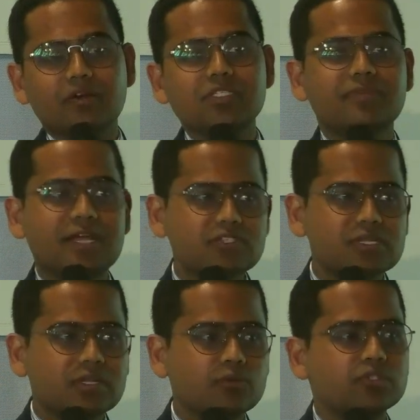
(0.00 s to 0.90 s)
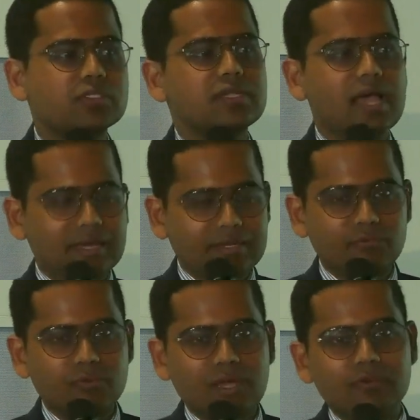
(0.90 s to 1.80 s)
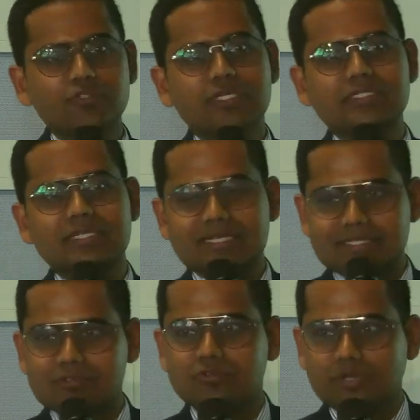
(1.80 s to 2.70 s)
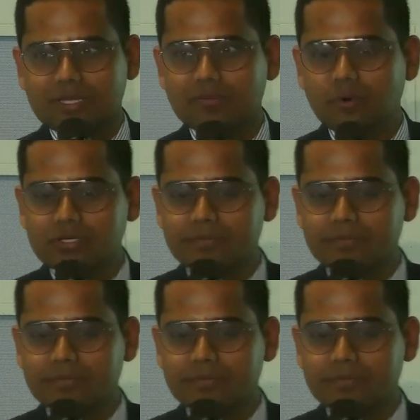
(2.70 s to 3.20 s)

financial inclusion, agri-food value chains, and access to drinking water.